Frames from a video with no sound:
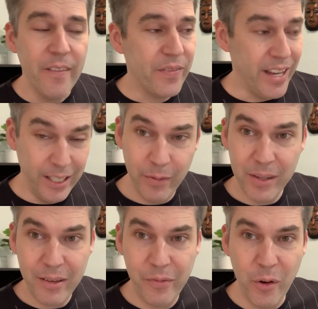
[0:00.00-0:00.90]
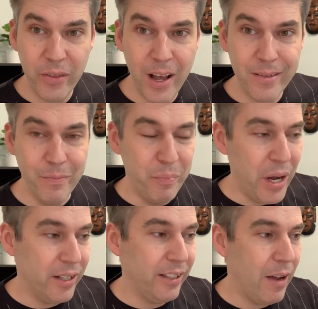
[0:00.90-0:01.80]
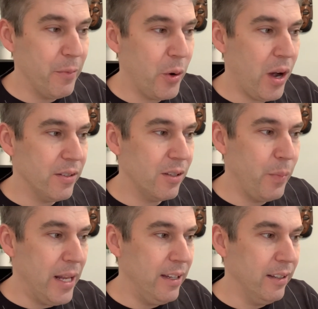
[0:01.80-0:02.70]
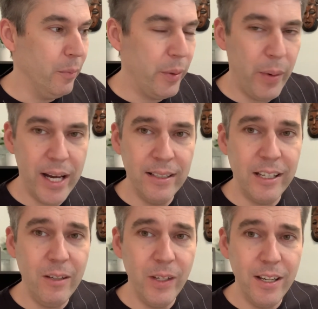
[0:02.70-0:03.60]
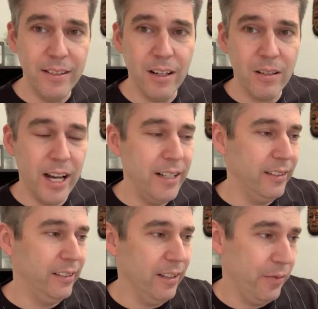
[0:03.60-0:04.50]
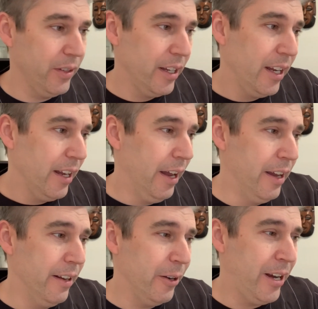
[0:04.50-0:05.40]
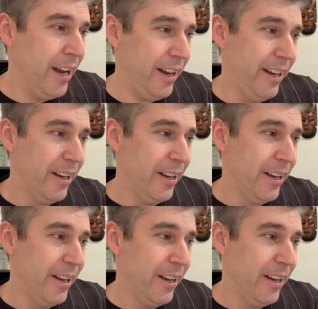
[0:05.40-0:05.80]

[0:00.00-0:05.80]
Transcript: and give them like $4,000. Have them go out and spend it. They'll be buying TVs and all kinds of stuff. Okay.